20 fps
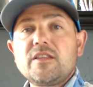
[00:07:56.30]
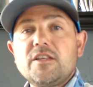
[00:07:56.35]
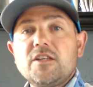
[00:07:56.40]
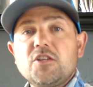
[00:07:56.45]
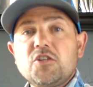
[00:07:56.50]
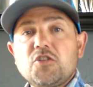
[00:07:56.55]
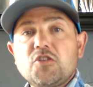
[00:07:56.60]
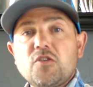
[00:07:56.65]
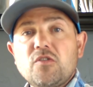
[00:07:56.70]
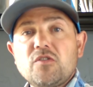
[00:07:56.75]
the
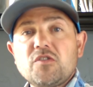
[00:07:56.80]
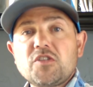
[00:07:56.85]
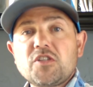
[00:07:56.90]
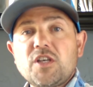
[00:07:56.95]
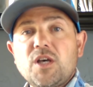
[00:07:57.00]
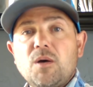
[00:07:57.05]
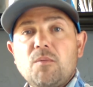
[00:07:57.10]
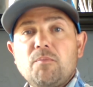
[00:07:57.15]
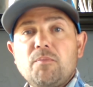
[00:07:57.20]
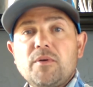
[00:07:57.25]
insurance
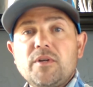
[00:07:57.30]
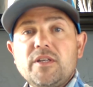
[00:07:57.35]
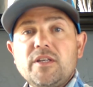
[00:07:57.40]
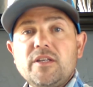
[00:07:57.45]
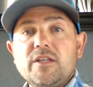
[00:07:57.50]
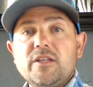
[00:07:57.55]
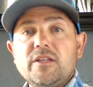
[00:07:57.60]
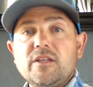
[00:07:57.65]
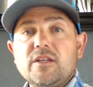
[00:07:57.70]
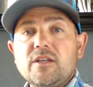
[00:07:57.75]

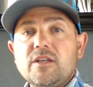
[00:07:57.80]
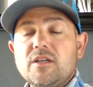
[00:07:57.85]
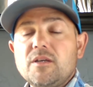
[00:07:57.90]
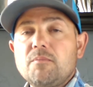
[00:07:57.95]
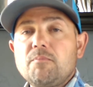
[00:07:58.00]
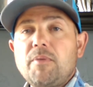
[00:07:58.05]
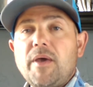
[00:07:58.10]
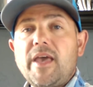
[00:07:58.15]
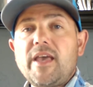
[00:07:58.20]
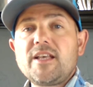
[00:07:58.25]
company
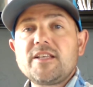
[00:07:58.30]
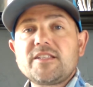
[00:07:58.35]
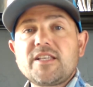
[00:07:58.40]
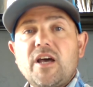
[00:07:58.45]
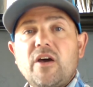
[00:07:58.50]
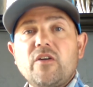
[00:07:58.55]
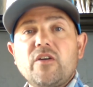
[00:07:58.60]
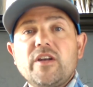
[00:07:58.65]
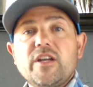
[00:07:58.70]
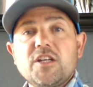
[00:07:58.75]
pays
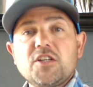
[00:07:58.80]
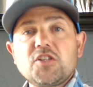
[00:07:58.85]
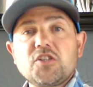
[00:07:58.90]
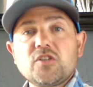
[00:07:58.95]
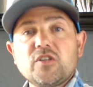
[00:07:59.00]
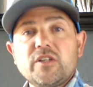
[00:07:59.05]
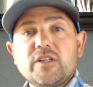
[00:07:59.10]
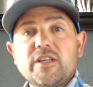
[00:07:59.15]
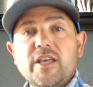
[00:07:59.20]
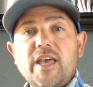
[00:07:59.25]
out
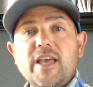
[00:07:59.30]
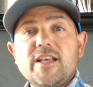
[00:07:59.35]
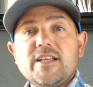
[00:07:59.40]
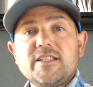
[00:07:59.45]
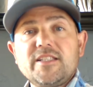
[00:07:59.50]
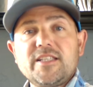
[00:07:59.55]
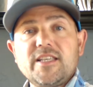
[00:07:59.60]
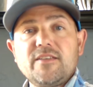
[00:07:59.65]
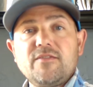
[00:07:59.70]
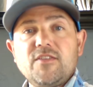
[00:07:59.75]
initially
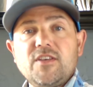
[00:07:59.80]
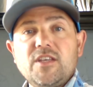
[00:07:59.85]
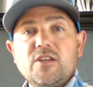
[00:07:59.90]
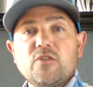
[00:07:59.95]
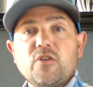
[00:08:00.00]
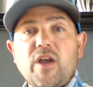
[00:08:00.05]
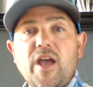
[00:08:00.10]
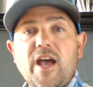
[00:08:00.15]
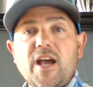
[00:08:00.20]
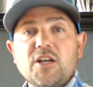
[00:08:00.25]
ACV,
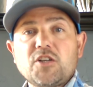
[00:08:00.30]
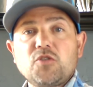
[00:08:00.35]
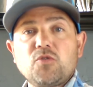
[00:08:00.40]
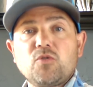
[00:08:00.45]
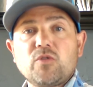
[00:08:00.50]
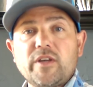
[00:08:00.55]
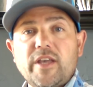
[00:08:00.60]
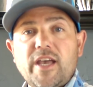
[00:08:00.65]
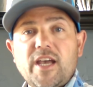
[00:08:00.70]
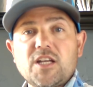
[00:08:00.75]
your
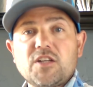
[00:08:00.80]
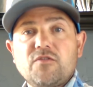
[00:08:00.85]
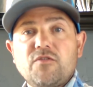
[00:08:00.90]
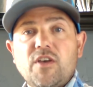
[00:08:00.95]
actual cash